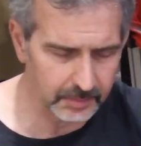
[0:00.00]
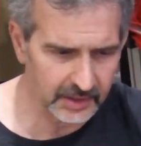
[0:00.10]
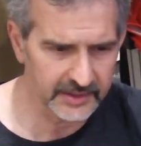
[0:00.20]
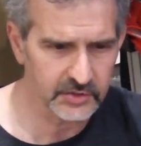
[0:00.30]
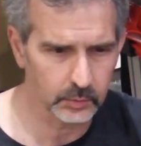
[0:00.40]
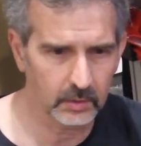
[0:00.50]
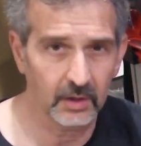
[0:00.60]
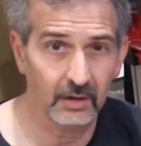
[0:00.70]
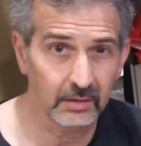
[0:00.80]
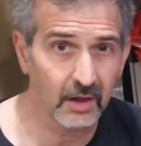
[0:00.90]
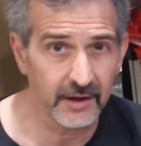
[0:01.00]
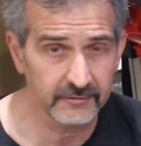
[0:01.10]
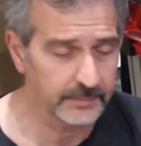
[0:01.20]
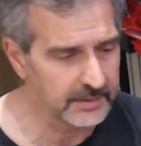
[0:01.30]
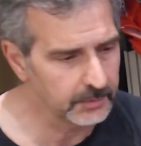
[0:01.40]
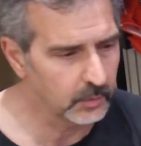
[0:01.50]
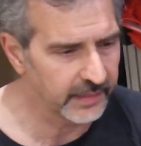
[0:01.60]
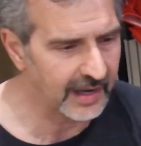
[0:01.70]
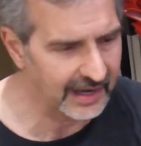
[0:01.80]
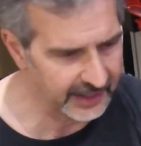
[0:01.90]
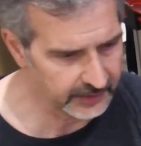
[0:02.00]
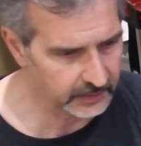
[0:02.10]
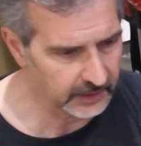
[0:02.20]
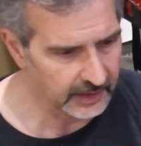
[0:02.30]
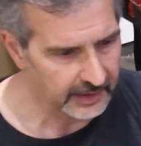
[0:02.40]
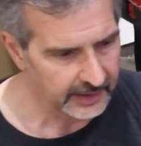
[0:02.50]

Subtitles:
place where a lot of people with higher